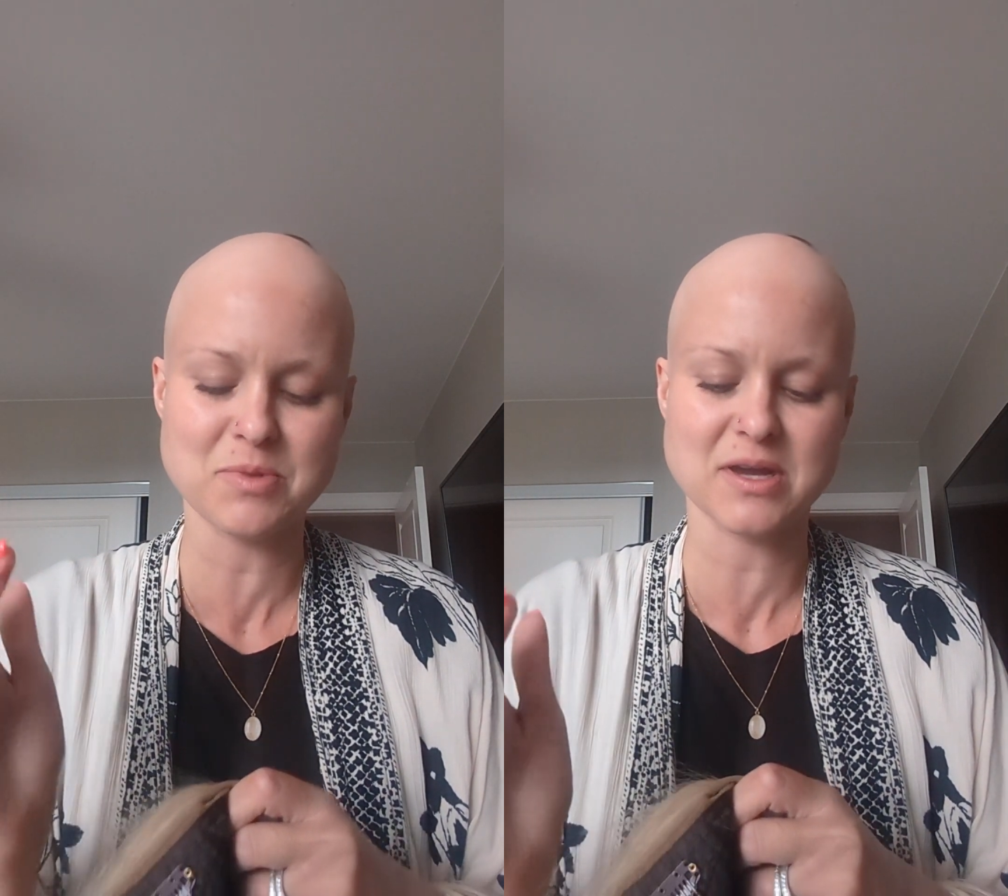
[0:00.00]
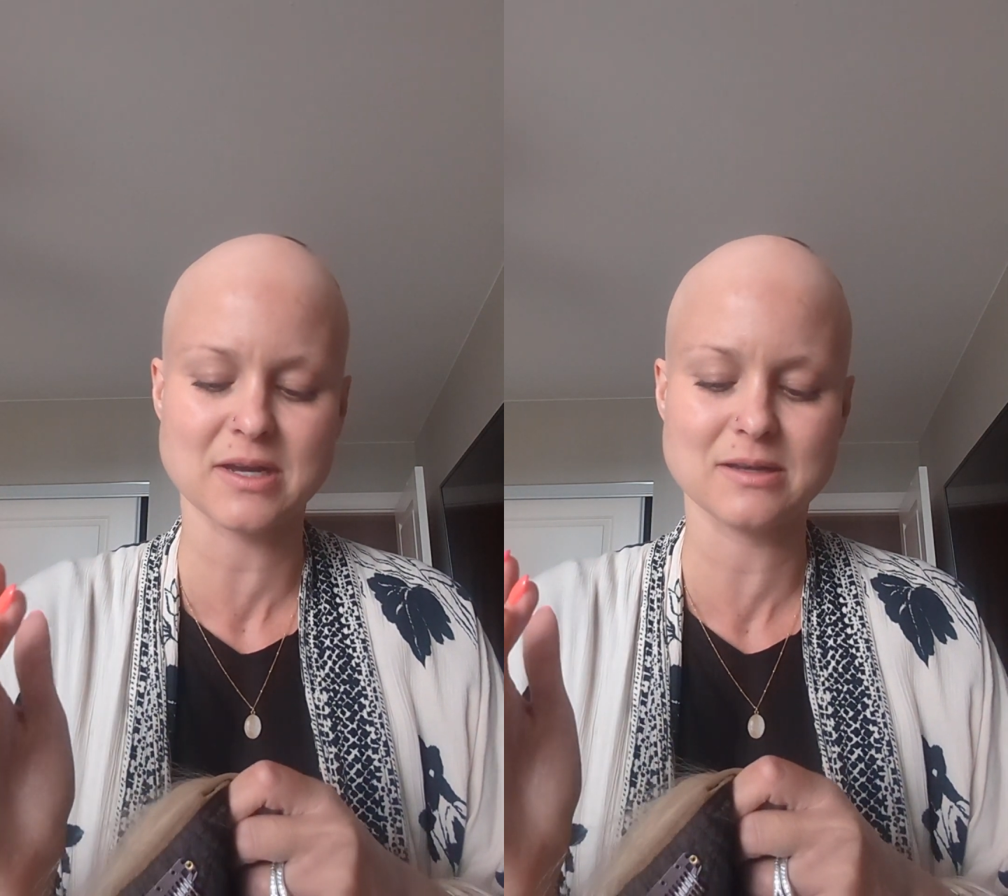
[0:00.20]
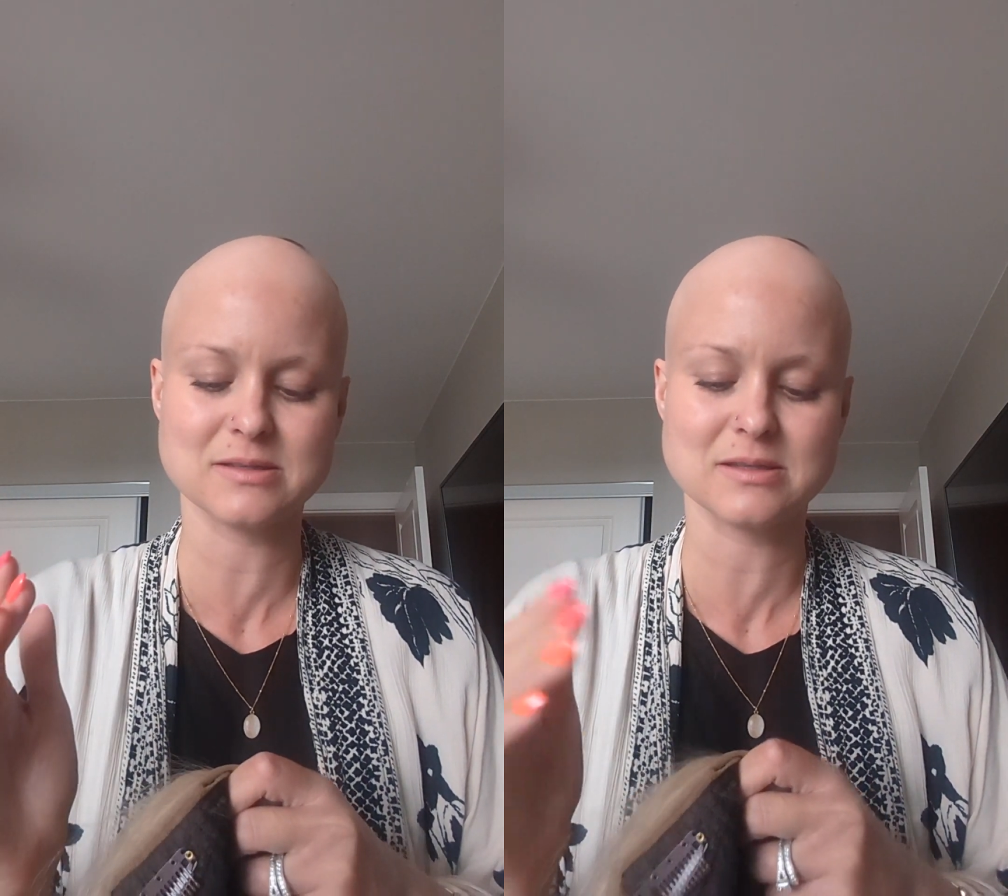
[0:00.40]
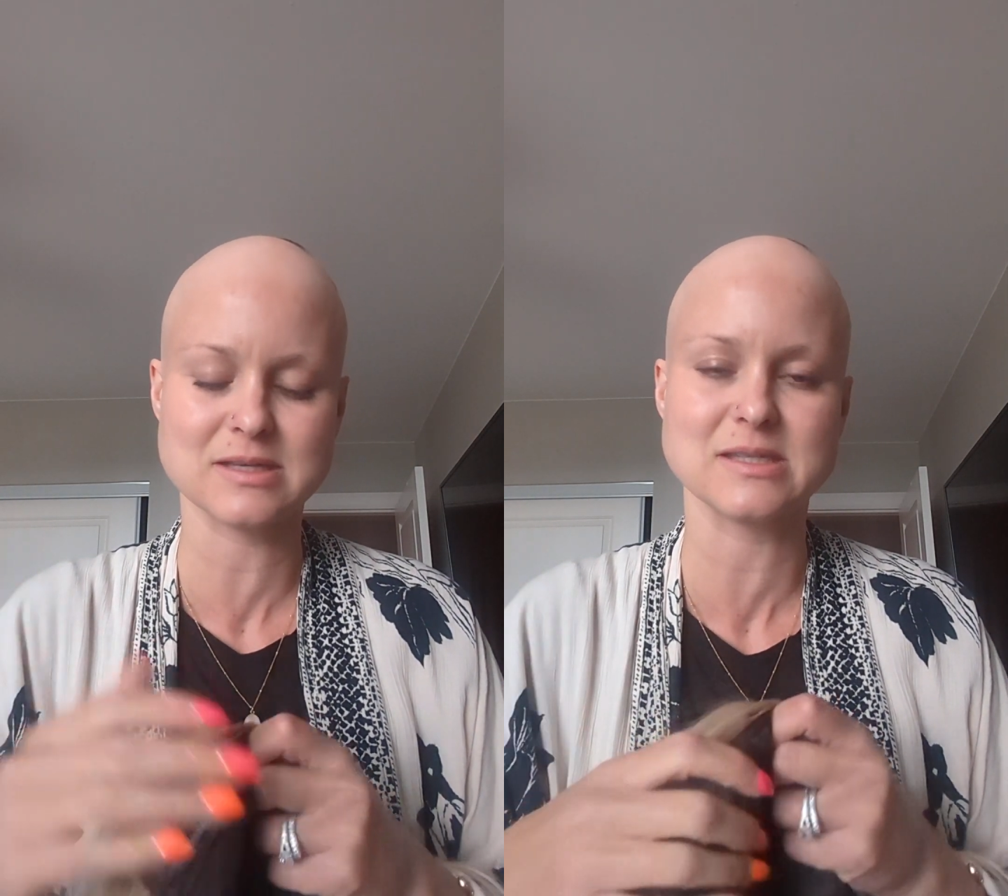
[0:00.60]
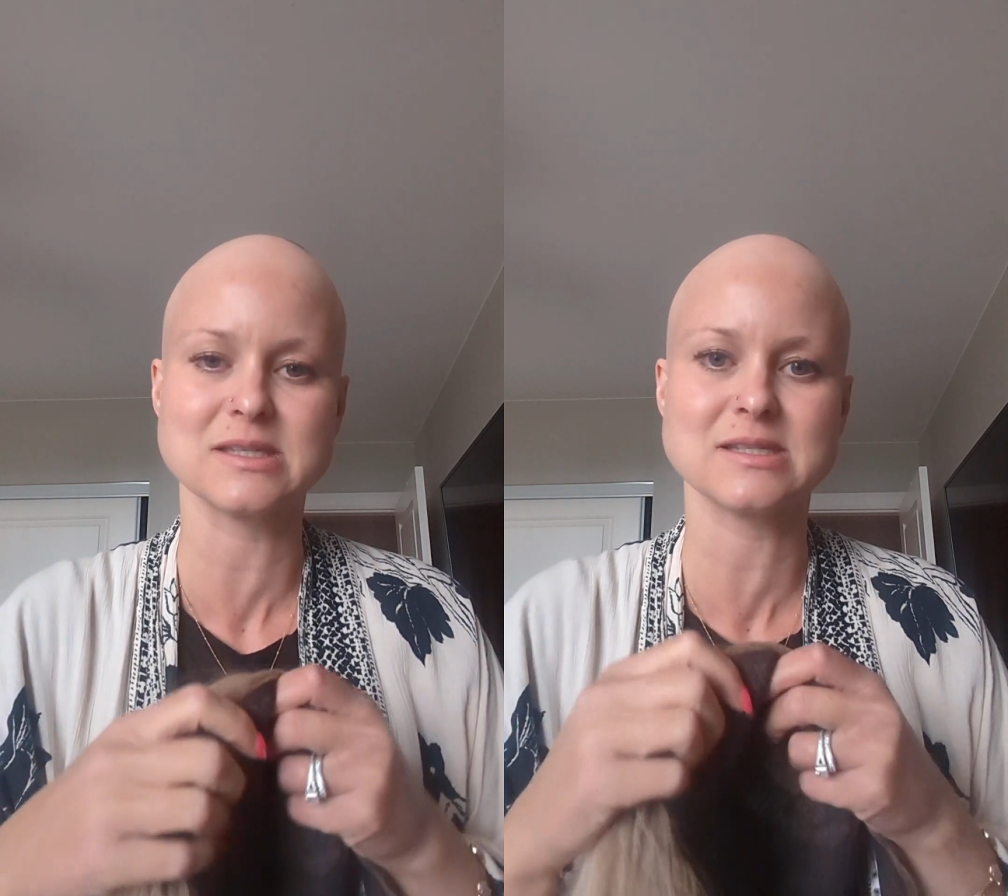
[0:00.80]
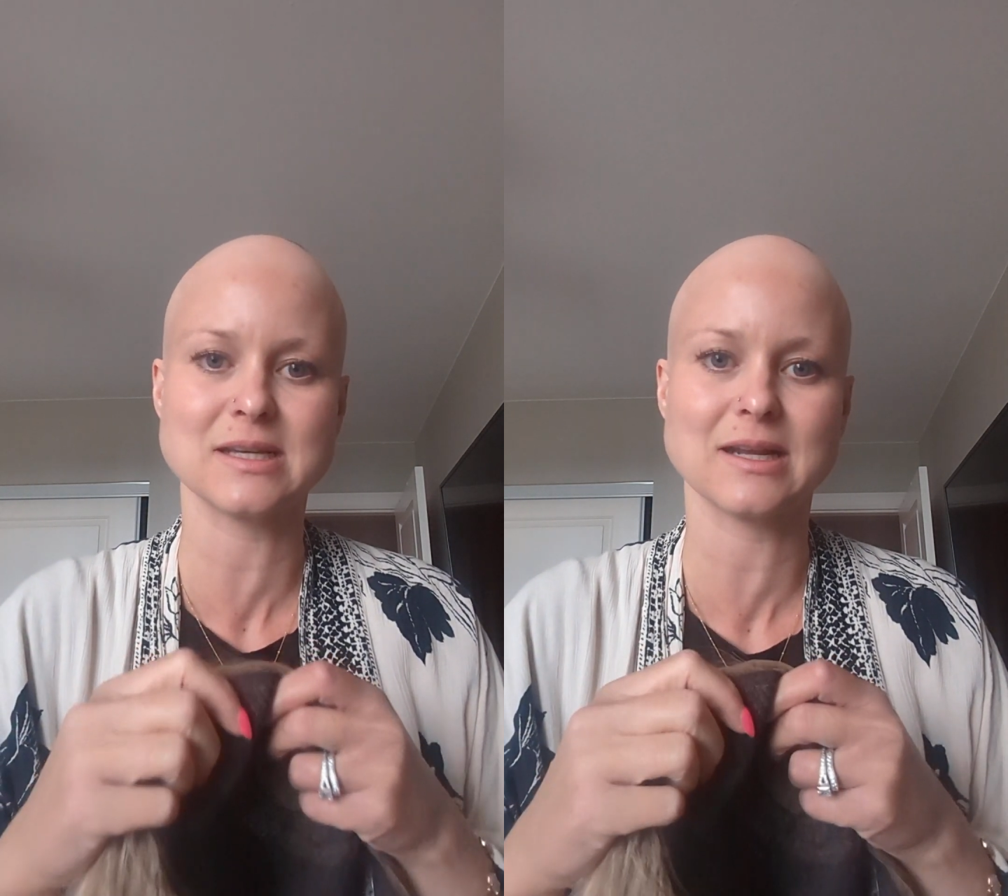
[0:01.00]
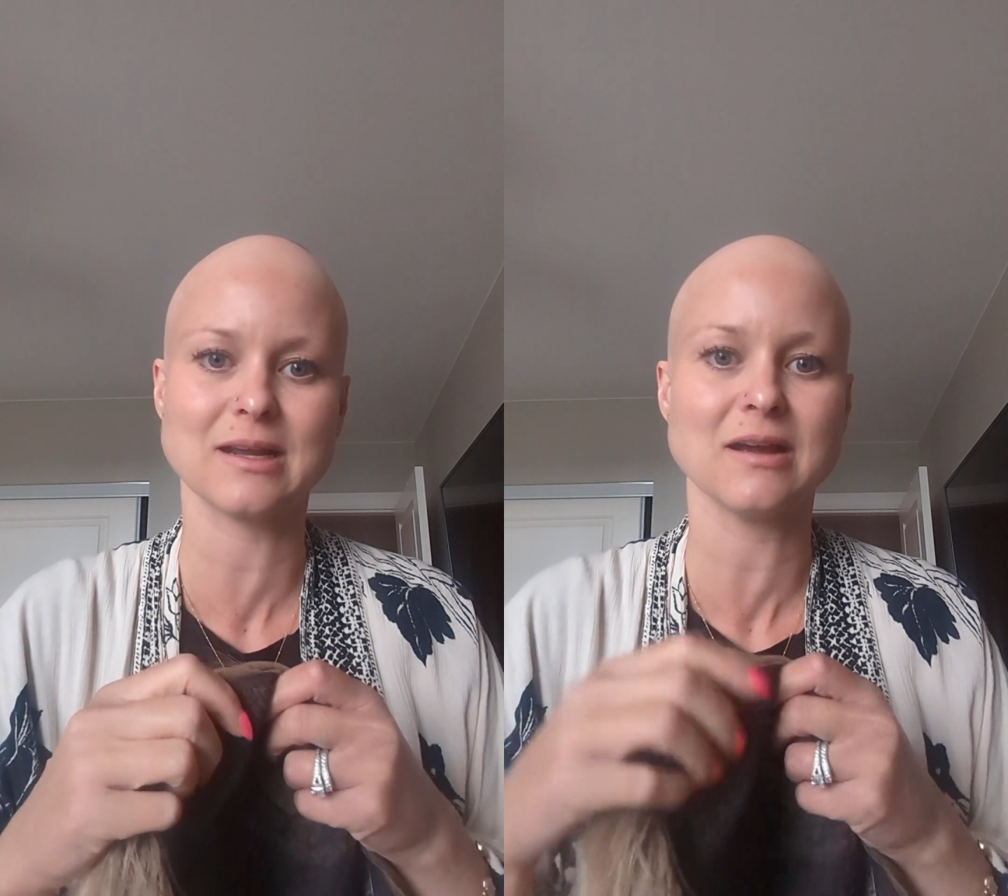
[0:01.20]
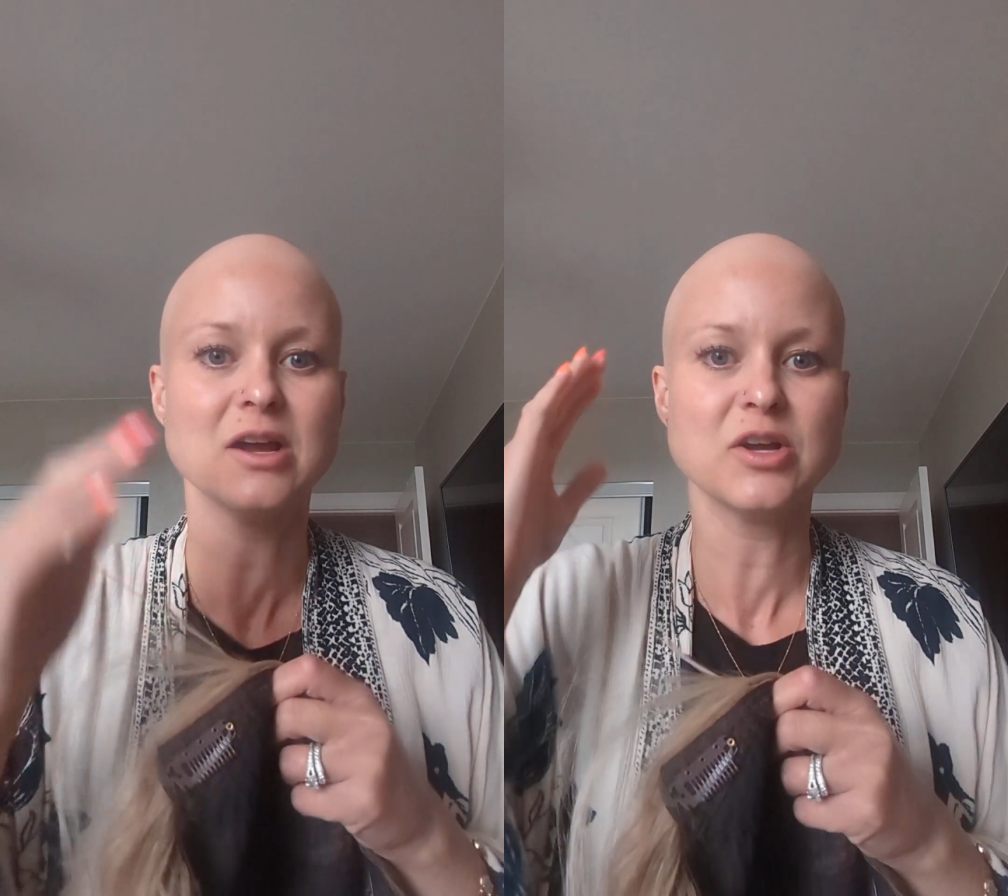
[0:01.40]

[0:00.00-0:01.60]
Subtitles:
because this is sitting